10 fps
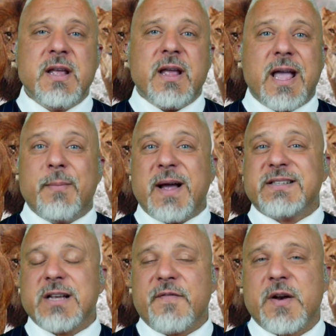And
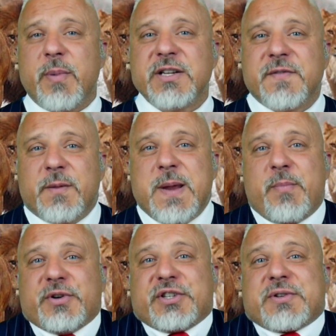myself and a bunch of other people
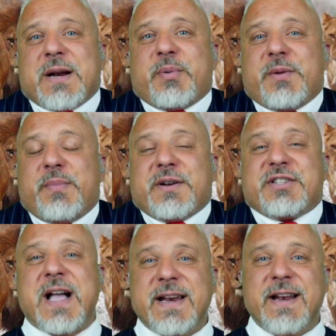are just trying to put a big
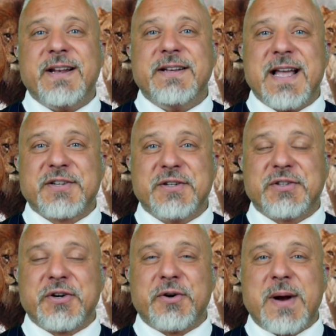shine on it and actually
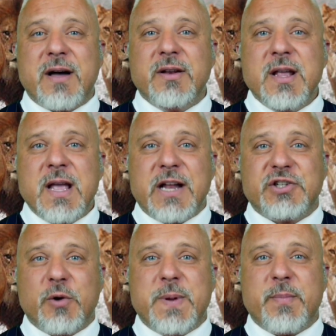turn it around and
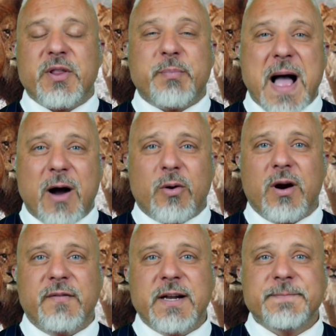show people the power
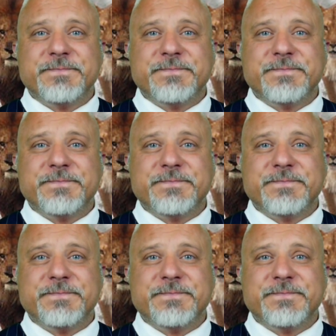of it.